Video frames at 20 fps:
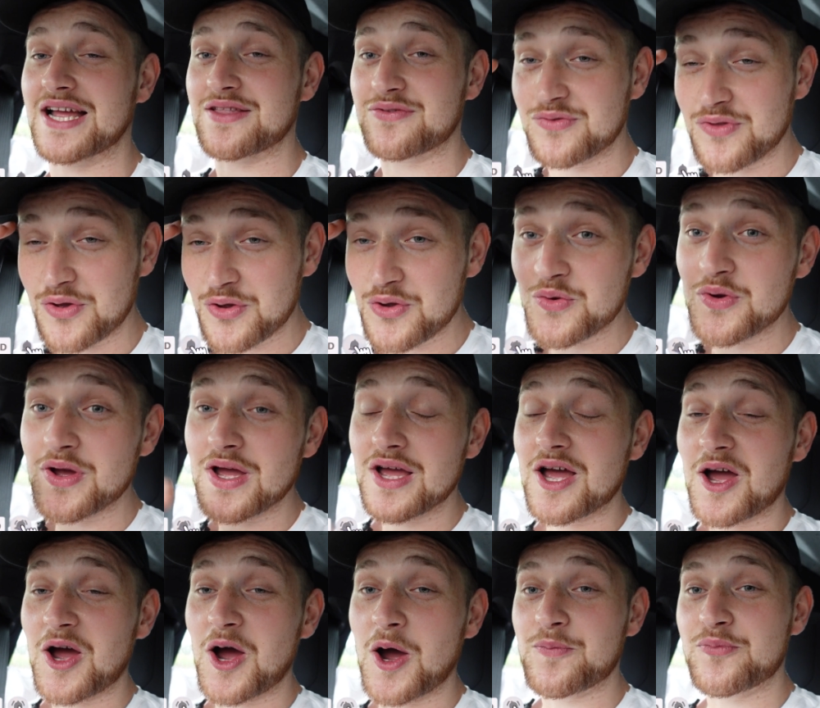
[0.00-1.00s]
I do
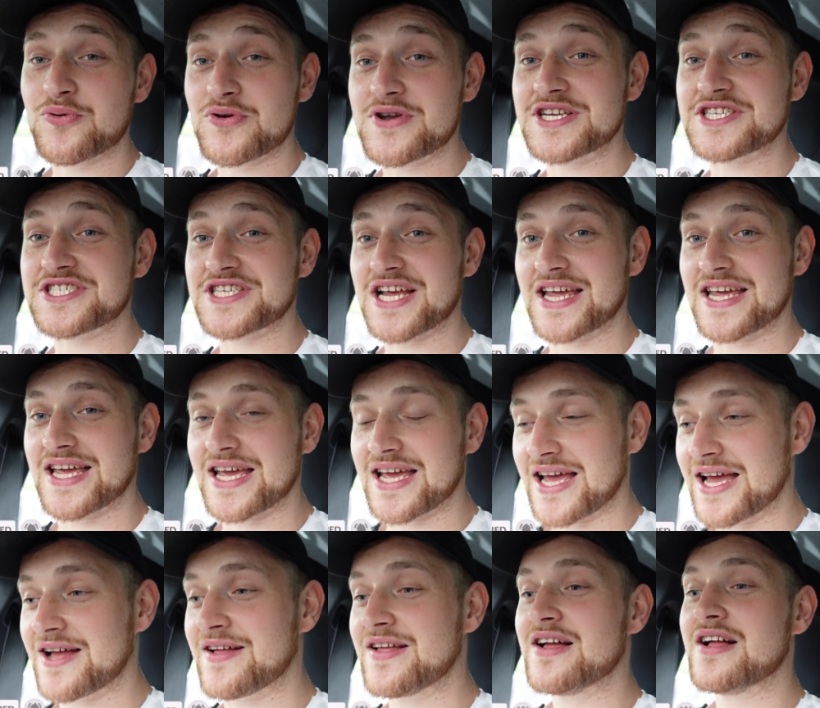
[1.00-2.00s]
appreciate
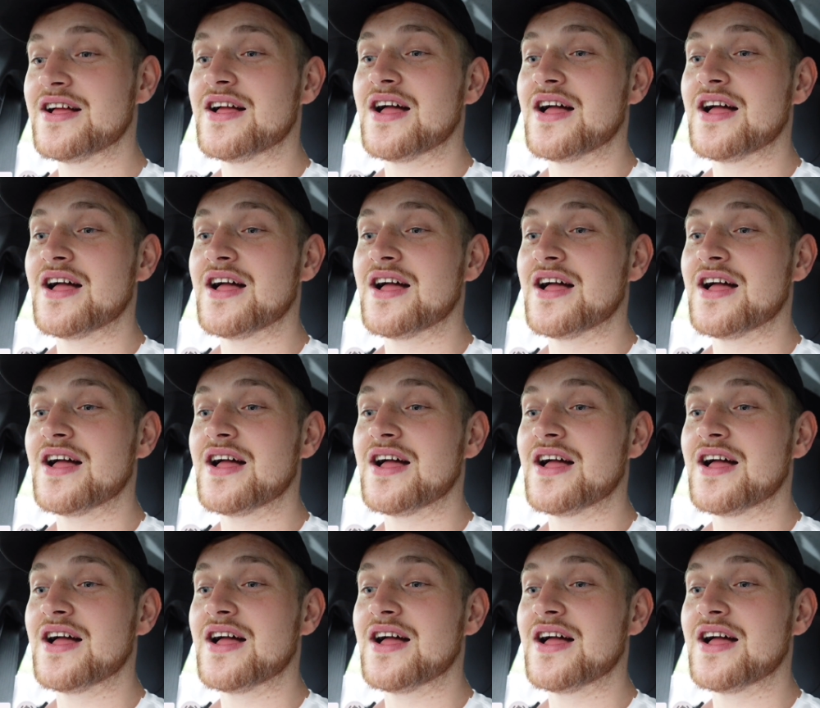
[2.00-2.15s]
it.